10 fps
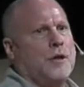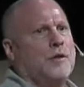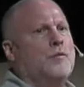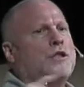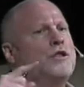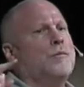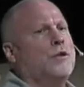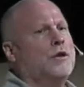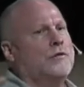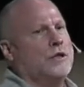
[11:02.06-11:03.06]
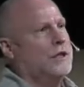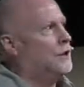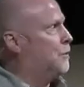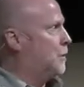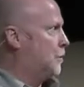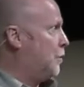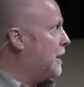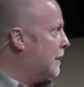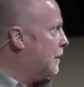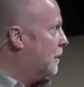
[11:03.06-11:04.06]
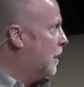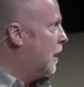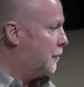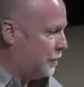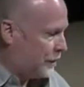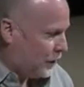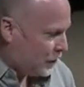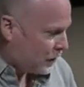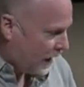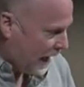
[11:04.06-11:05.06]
period in which the book of Genesis was written hundreds of years